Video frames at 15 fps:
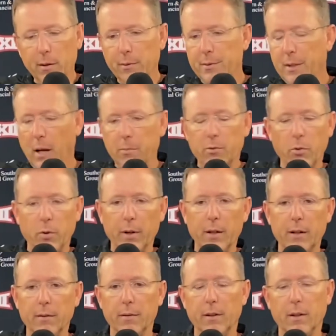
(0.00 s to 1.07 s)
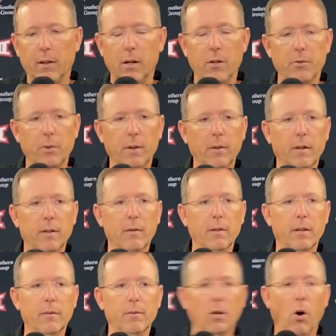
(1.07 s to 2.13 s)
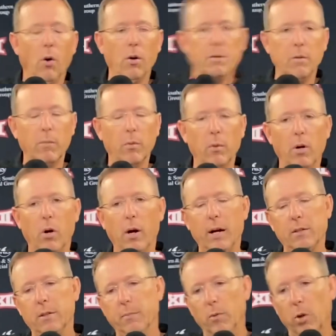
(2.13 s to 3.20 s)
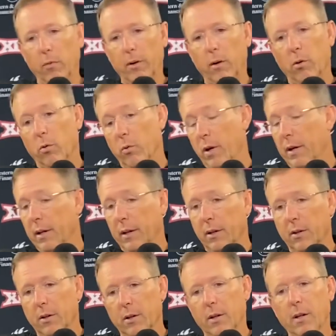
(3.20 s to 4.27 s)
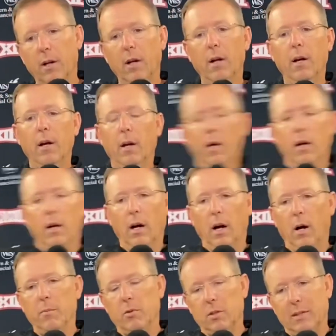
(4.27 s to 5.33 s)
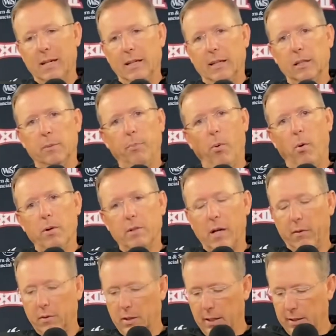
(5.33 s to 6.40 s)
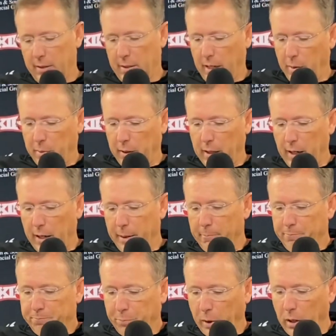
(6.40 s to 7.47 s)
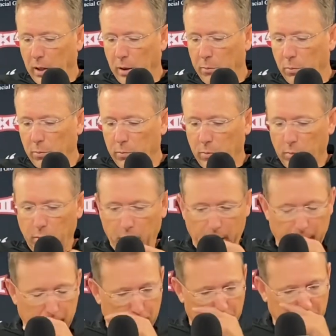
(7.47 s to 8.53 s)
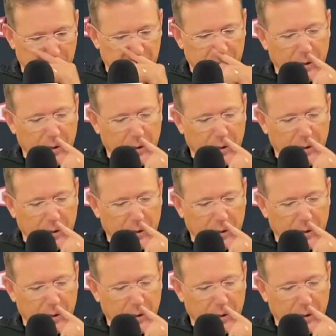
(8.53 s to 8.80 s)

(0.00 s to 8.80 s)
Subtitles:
Top 20 in the country in yards. I mean, we are actually moving it. We're running it good. Just got to get the points. Obviously, that's the name of the game. I am,